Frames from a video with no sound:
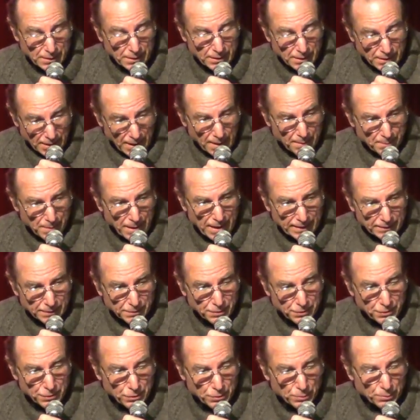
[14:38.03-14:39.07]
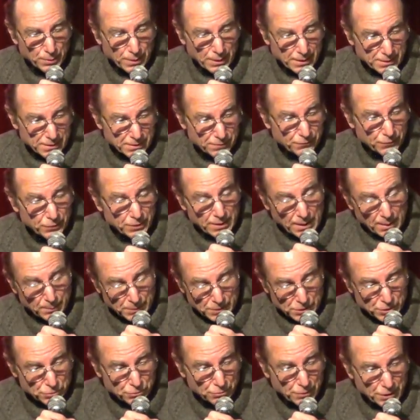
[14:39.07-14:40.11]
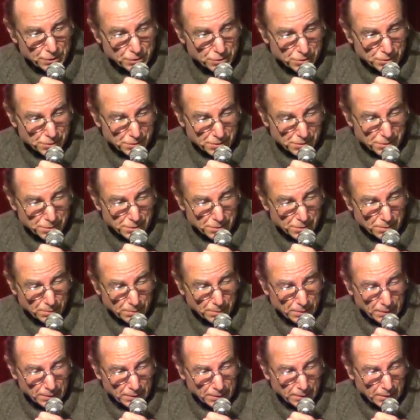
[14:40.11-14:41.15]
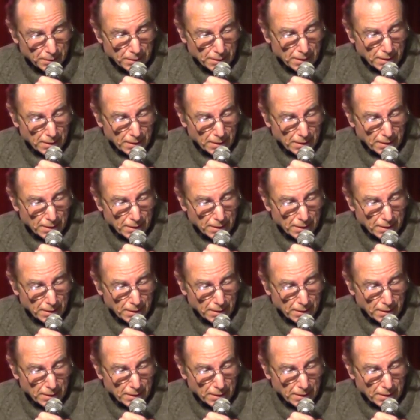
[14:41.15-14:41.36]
He came back to the U.S. for demonstrations and so on.